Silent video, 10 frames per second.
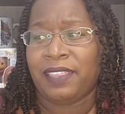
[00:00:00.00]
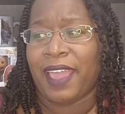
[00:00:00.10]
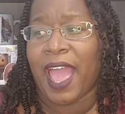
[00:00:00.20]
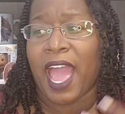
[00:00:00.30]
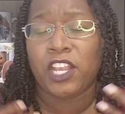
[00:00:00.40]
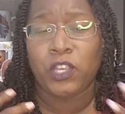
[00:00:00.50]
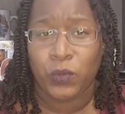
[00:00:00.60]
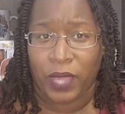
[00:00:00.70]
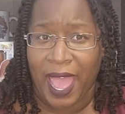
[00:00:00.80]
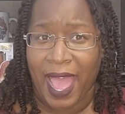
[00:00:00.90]
They had new
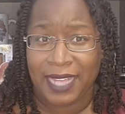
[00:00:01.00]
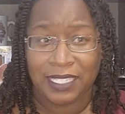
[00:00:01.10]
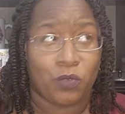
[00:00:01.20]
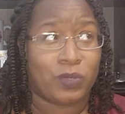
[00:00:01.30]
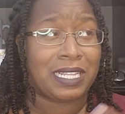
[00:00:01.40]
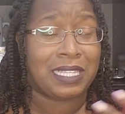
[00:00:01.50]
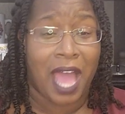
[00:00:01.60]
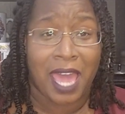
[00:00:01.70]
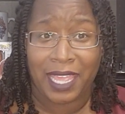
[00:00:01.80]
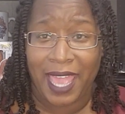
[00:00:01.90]
cast. There was a
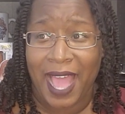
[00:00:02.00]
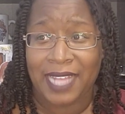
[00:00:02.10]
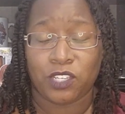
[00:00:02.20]
lot of cast.